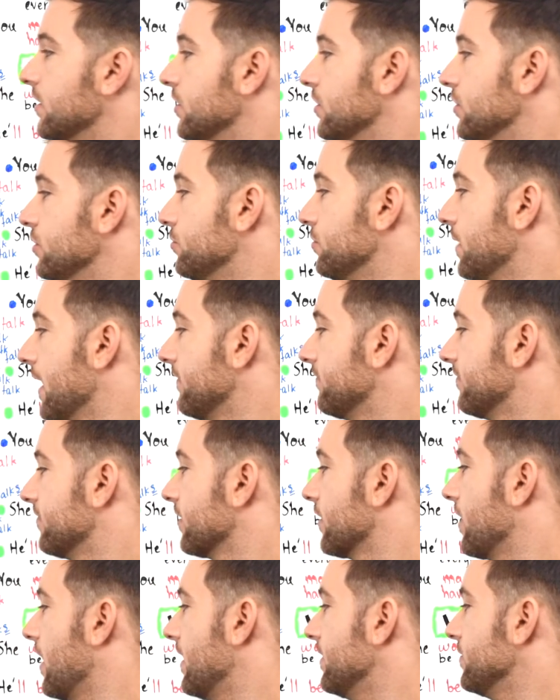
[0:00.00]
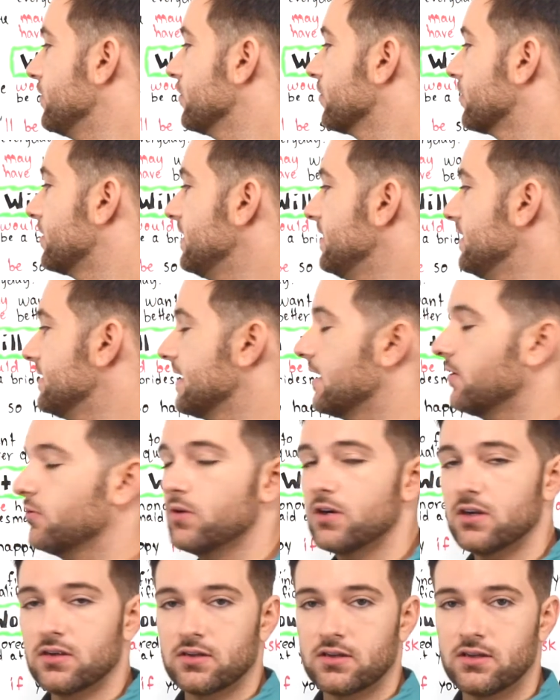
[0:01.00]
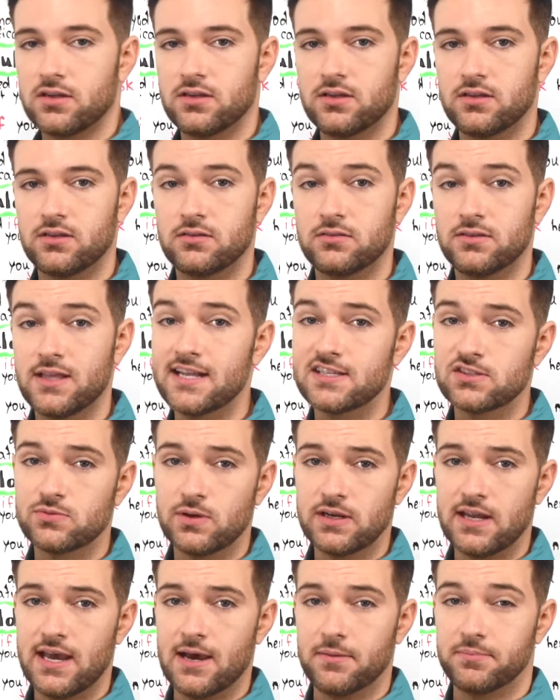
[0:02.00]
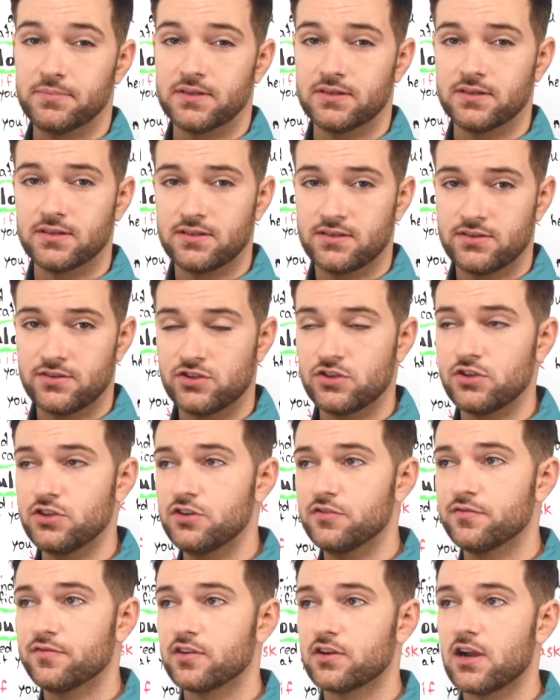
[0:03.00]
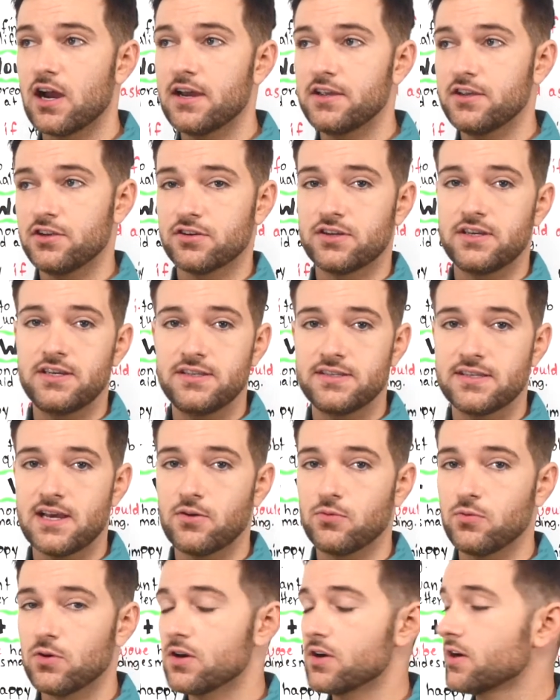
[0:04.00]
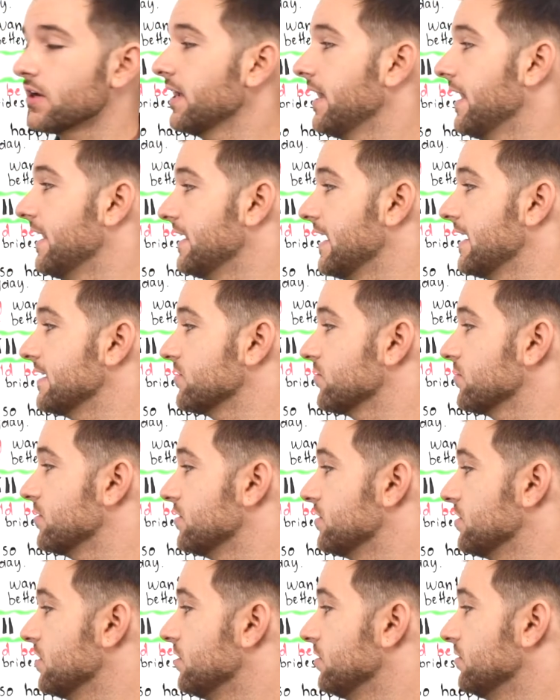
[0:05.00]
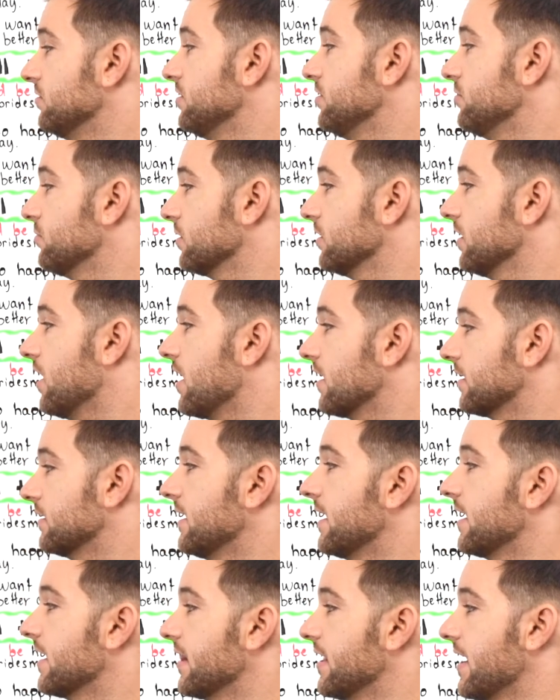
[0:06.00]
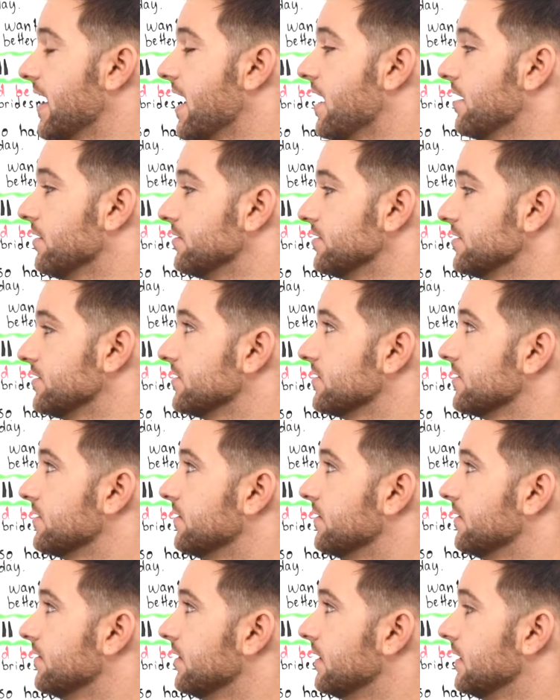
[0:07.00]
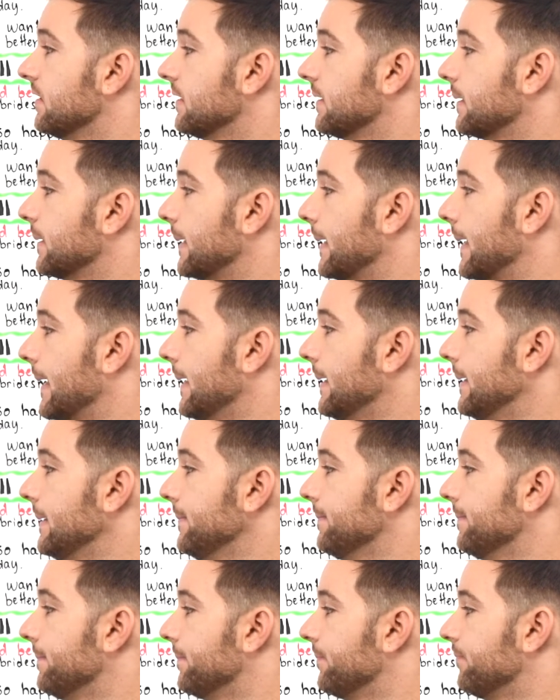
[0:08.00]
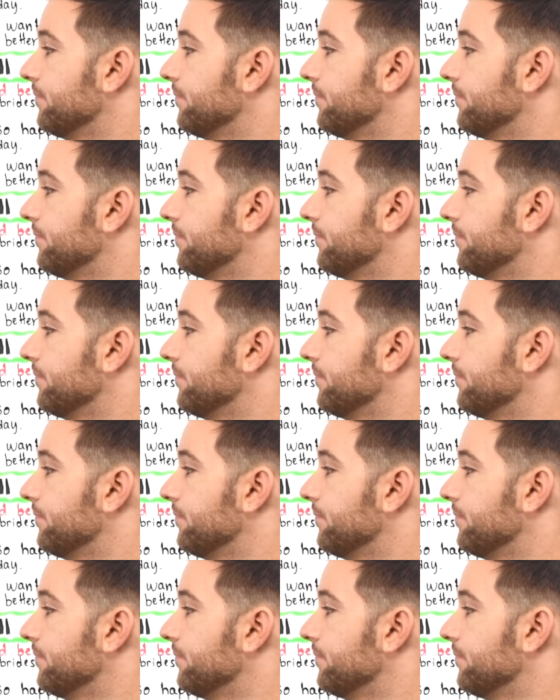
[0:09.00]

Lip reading: You had forgotten your keys at work. That's what happened. So you forgot your keys at work, and as a result, you were locked out of the house. Okay?